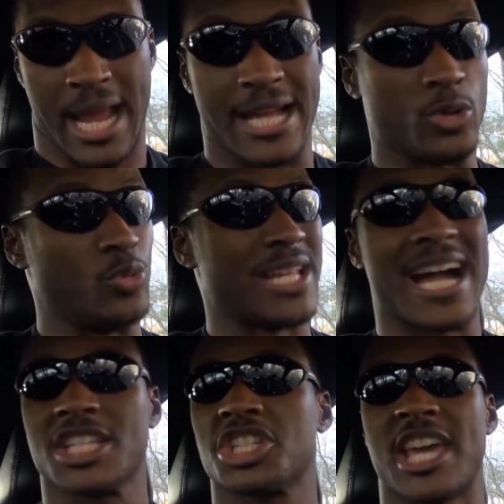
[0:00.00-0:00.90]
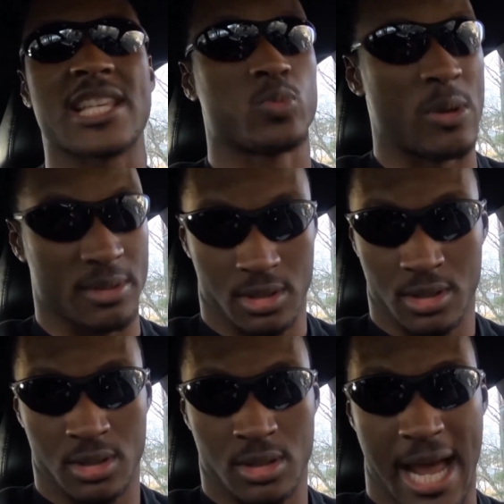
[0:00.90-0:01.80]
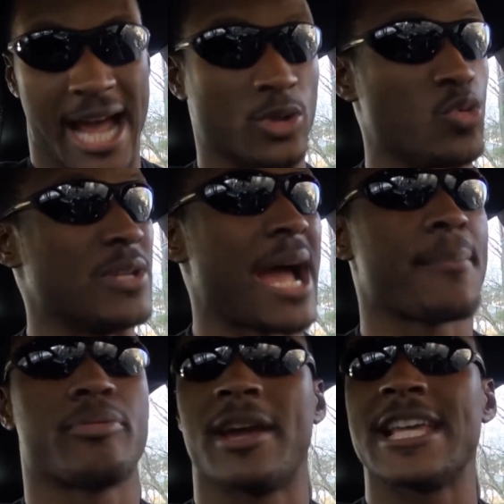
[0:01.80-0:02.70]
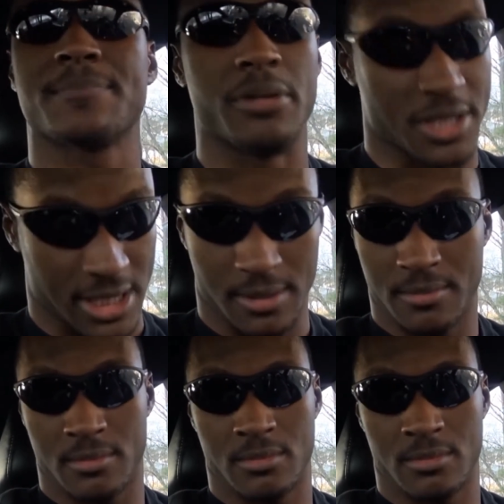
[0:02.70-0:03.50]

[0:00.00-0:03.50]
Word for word: I do not chase women. I do not praise pussy.